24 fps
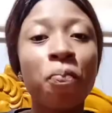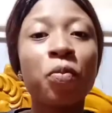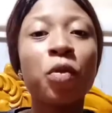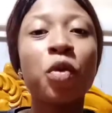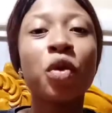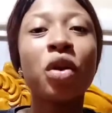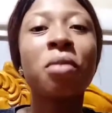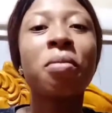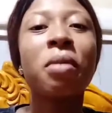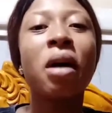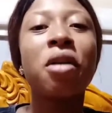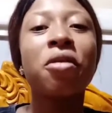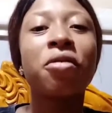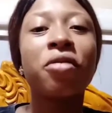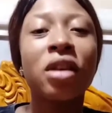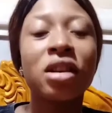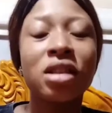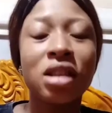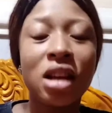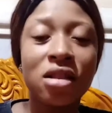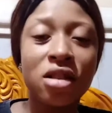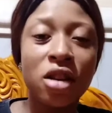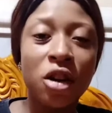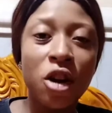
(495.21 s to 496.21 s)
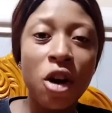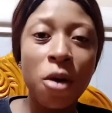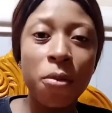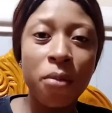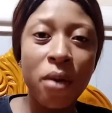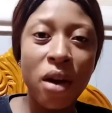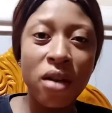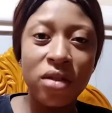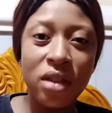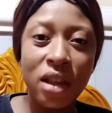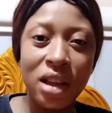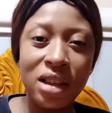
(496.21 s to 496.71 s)
During my first and second
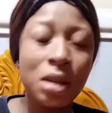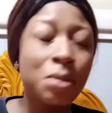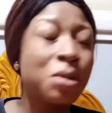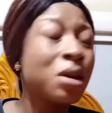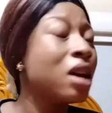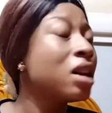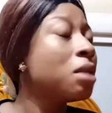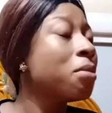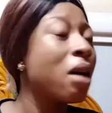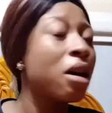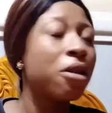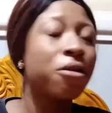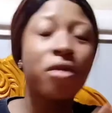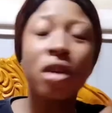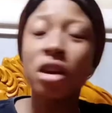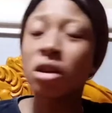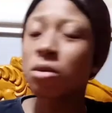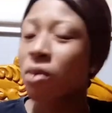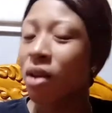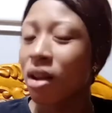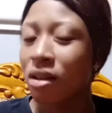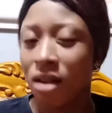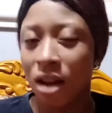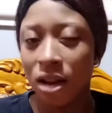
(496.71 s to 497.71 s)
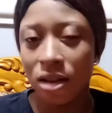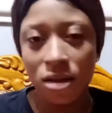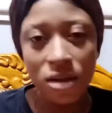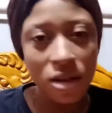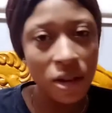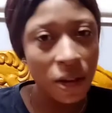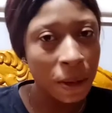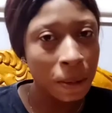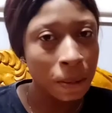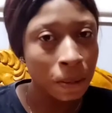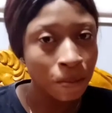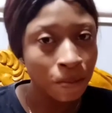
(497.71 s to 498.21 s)
pregnancy, especially my first
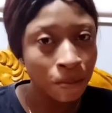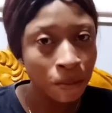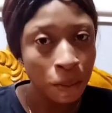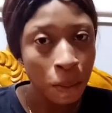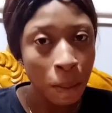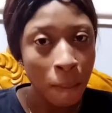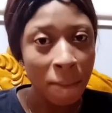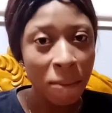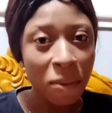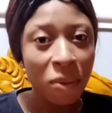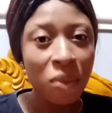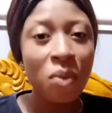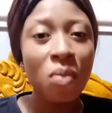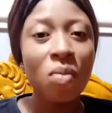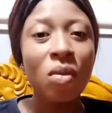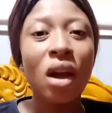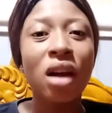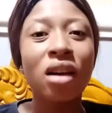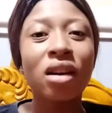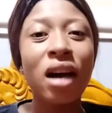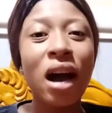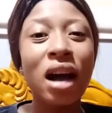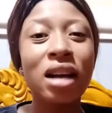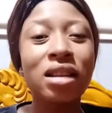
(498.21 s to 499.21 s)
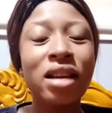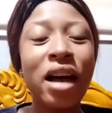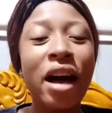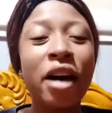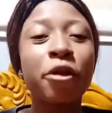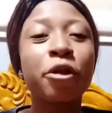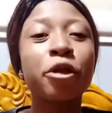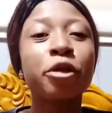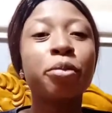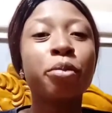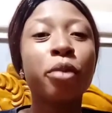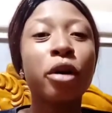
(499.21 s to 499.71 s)
pregnancy, guys, I
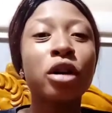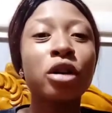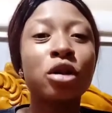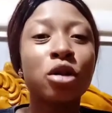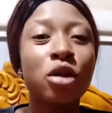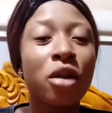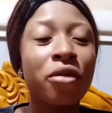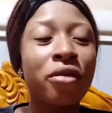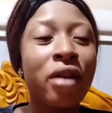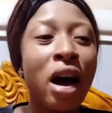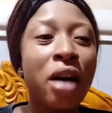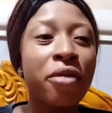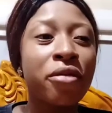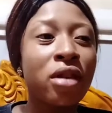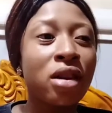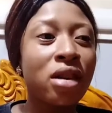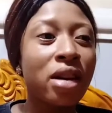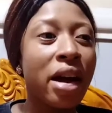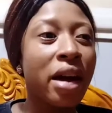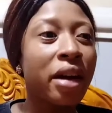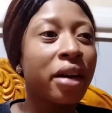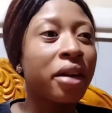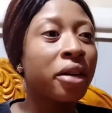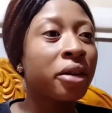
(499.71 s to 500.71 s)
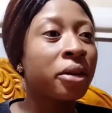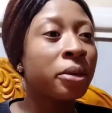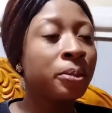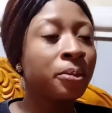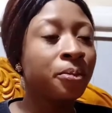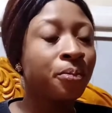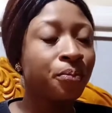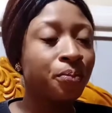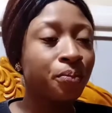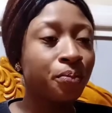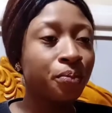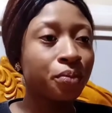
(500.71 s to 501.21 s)
could boast of having like
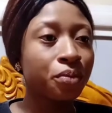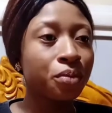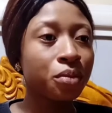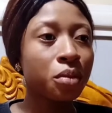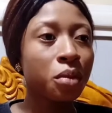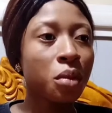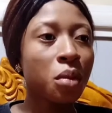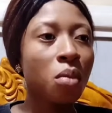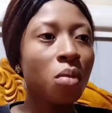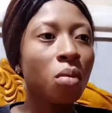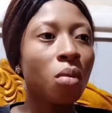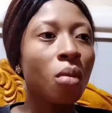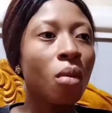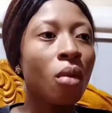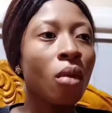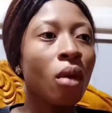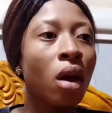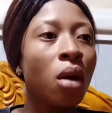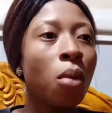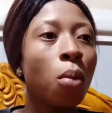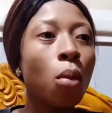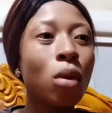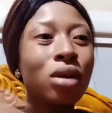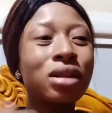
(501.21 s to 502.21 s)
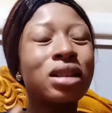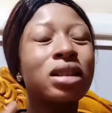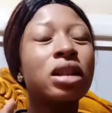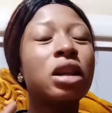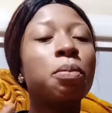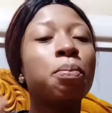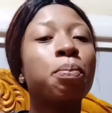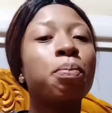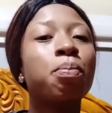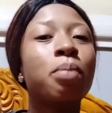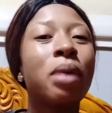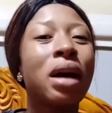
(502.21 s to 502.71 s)

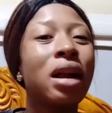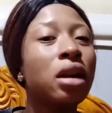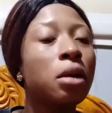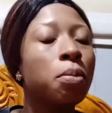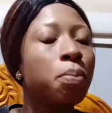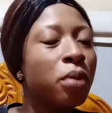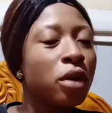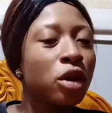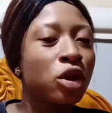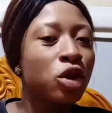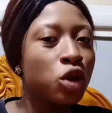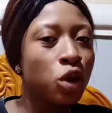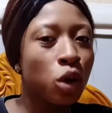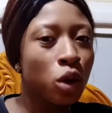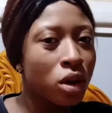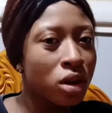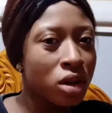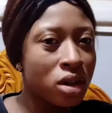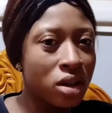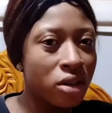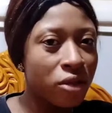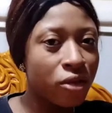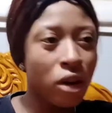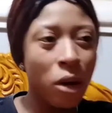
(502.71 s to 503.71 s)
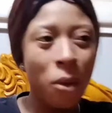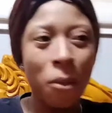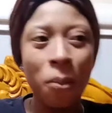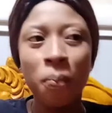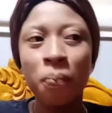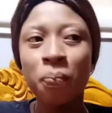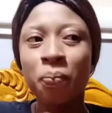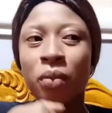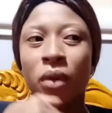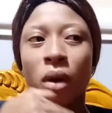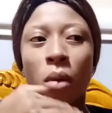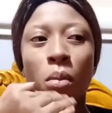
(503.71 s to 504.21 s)
monthly belly pictures from
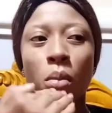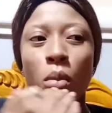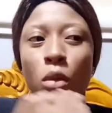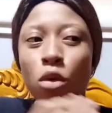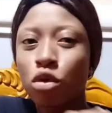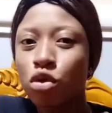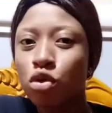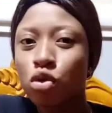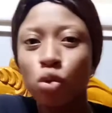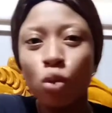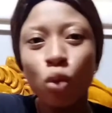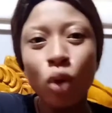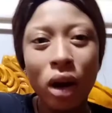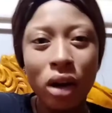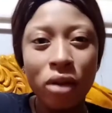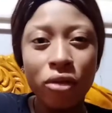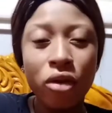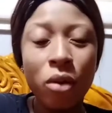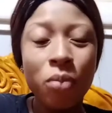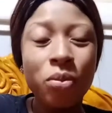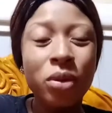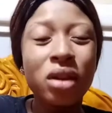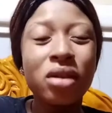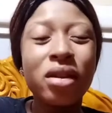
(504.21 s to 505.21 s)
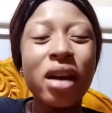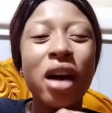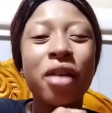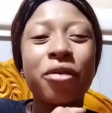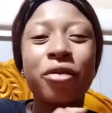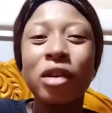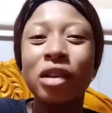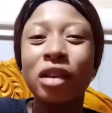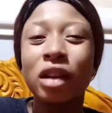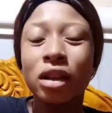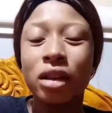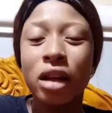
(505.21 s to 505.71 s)
month one, from the day I
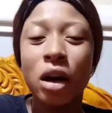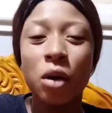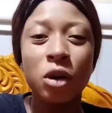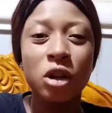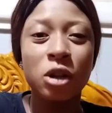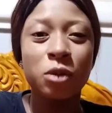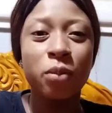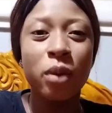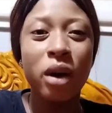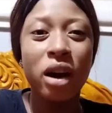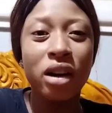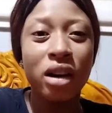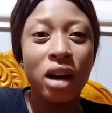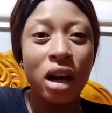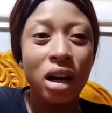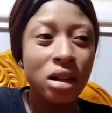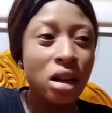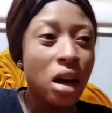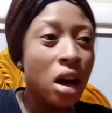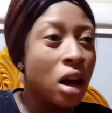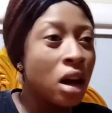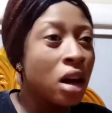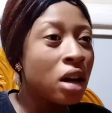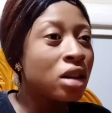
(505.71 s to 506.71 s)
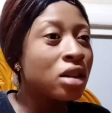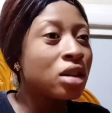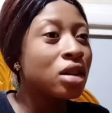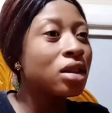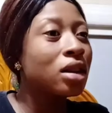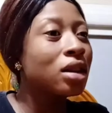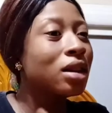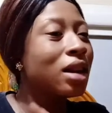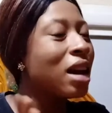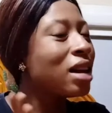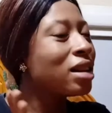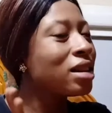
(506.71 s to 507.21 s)
found out that I was pregnant, to
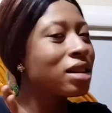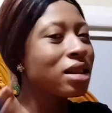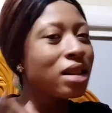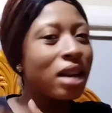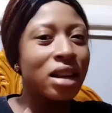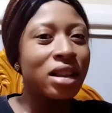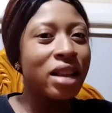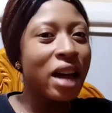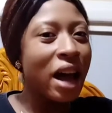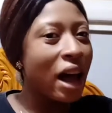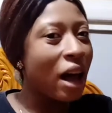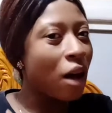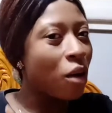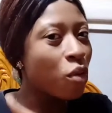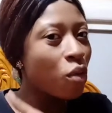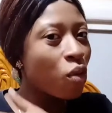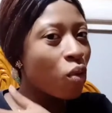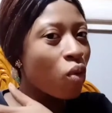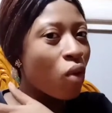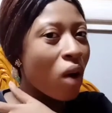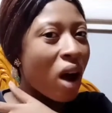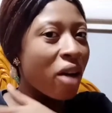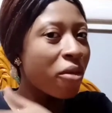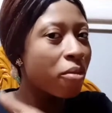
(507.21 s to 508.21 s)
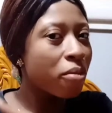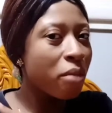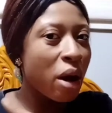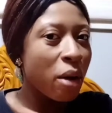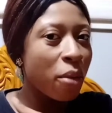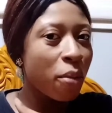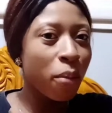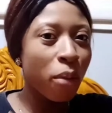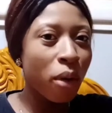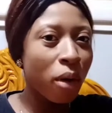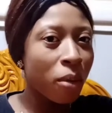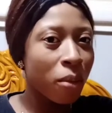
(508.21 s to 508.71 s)
the last day that I would have my
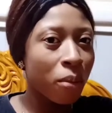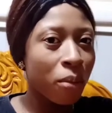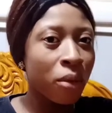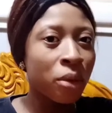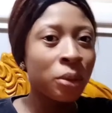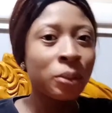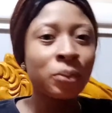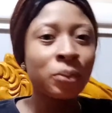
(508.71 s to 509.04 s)
bump.